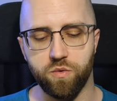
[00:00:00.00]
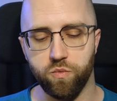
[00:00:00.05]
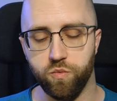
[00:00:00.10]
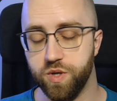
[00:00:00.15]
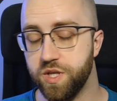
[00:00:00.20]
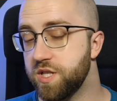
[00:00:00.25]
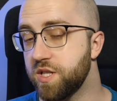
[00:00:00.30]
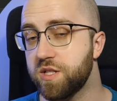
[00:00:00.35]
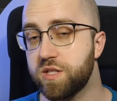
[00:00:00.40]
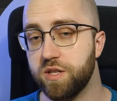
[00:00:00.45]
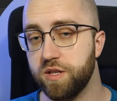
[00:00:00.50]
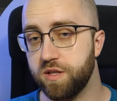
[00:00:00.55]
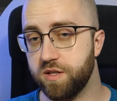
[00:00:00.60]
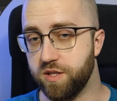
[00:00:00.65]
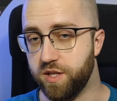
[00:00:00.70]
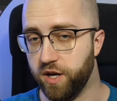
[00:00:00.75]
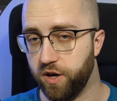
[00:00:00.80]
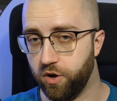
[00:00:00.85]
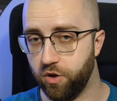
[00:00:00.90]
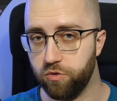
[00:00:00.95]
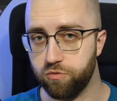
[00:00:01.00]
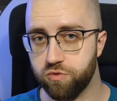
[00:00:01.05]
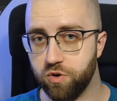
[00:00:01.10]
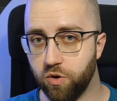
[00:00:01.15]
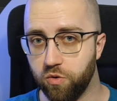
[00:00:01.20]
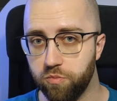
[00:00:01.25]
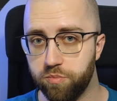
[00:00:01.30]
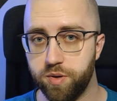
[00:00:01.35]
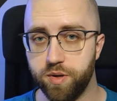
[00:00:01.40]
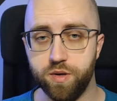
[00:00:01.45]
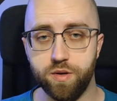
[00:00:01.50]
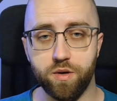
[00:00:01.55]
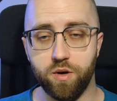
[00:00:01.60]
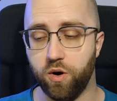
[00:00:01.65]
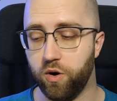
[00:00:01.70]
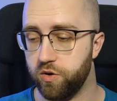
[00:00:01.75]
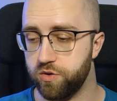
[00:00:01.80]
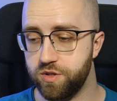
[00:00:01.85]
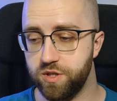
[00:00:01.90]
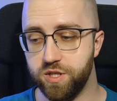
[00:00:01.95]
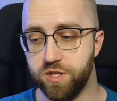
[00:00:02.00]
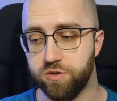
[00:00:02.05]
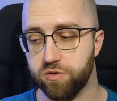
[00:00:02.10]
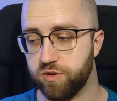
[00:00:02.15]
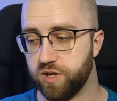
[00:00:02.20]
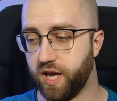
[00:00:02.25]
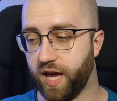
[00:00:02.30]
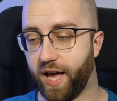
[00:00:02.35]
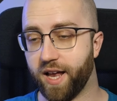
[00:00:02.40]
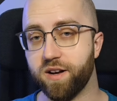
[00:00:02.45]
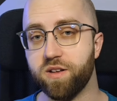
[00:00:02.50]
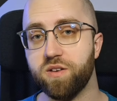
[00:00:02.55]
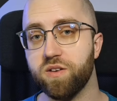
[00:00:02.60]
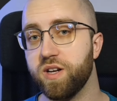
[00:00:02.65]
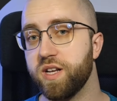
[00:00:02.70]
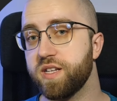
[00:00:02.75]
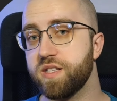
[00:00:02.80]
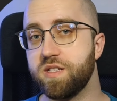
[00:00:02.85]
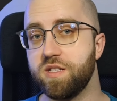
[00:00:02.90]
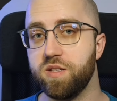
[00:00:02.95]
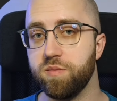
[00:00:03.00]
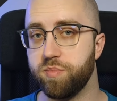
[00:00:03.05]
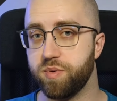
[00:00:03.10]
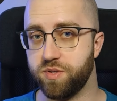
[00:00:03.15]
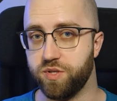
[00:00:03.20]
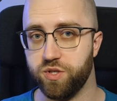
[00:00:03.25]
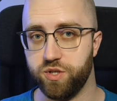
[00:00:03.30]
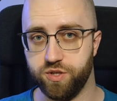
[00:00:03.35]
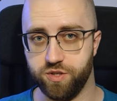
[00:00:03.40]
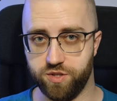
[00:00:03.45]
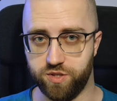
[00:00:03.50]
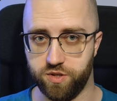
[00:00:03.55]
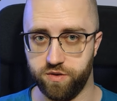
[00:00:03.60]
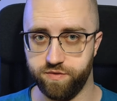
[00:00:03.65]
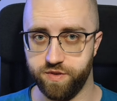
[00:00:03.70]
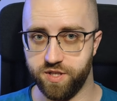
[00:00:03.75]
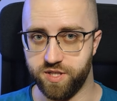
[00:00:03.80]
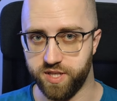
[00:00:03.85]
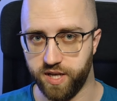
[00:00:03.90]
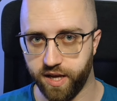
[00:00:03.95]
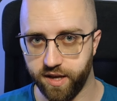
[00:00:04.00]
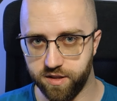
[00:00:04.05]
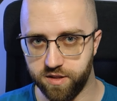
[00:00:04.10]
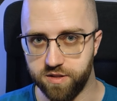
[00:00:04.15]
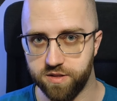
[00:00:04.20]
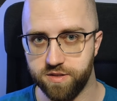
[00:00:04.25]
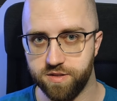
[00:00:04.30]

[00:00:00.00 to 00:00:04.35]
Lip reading: We need the whole rope only to calculate the positions of the tail.